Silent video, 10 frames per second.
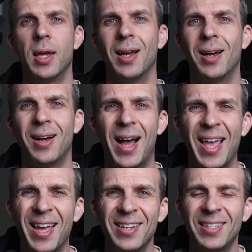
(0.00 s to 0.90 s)
I
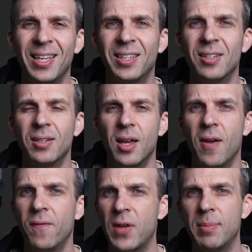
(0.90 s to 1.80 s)
hadn't taken
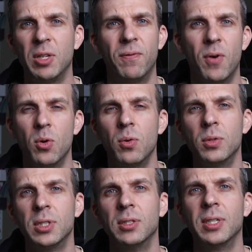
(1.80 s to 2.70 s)
family
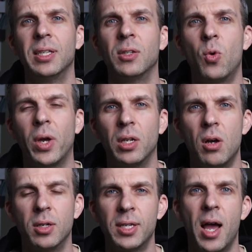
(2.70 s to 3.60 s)
photos in quite a
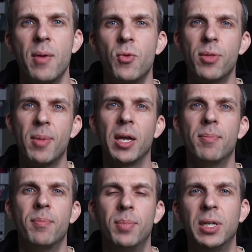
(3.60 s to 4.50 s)
long time with
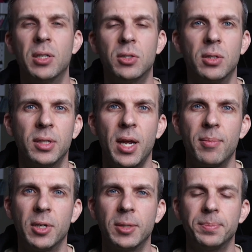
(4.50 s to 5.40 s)
my big digital
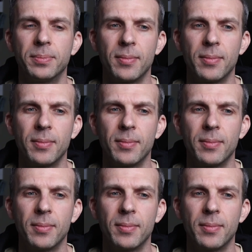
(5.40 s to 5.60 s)
camera.